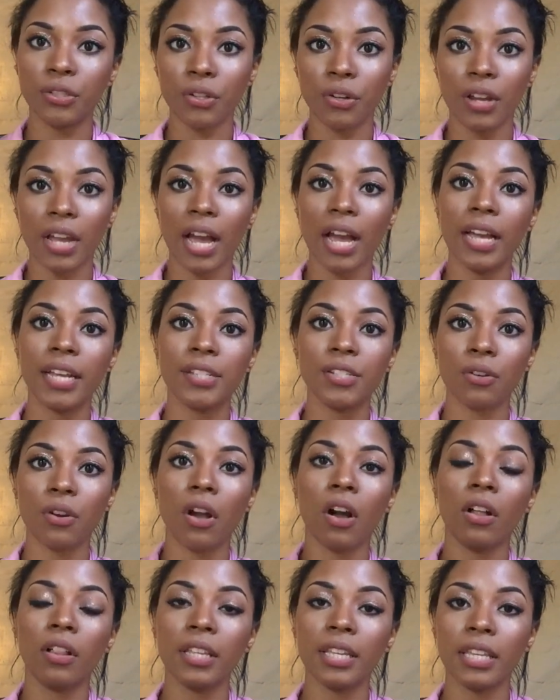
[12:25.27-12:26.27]
your guides, you're
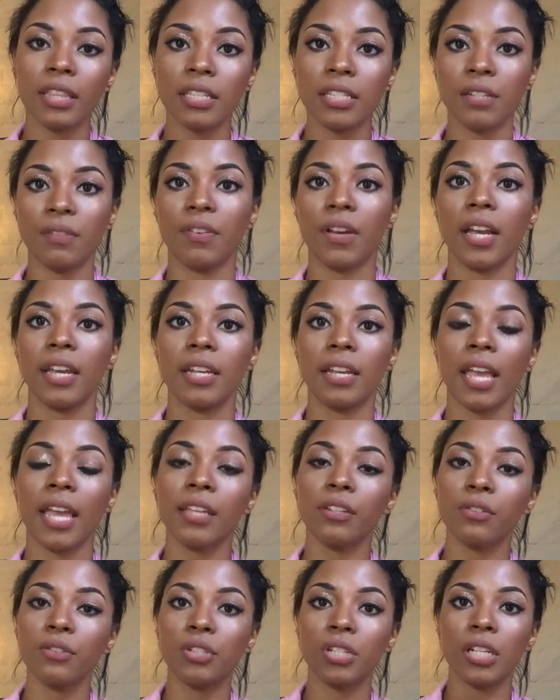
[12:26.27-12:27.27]
calling in the divine
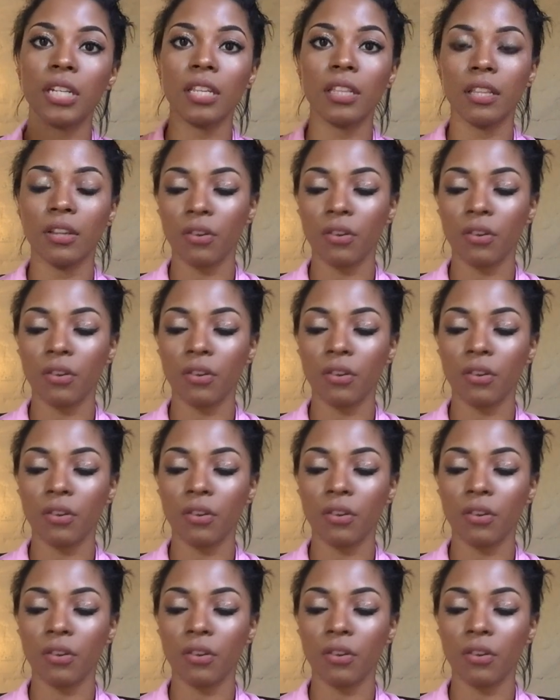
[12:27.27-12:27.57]
energy,